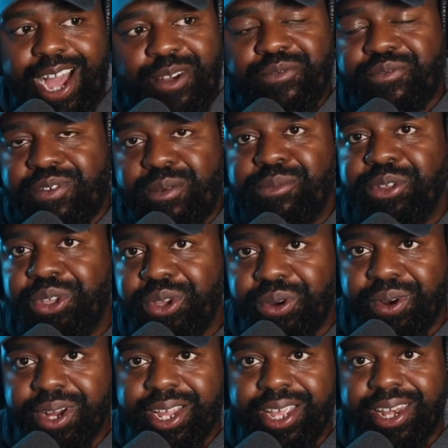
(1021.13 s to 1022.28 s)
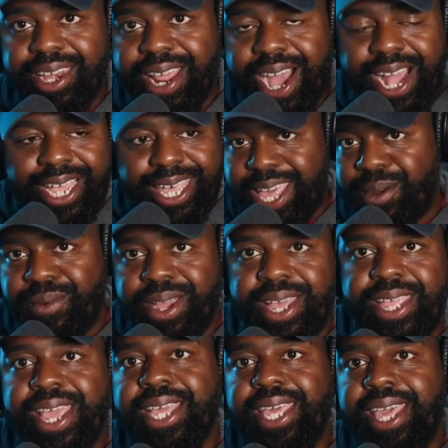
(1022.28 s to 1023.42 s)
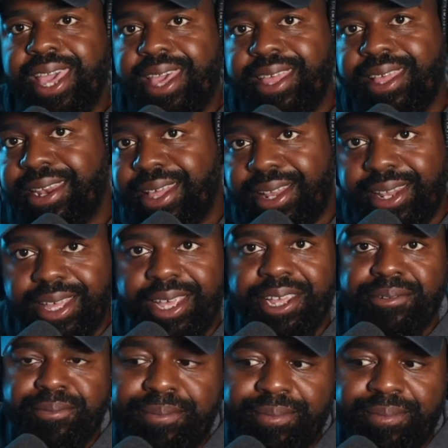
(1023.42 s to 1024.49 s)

I'm from New York. I can't wear a Yankee hat in L.A.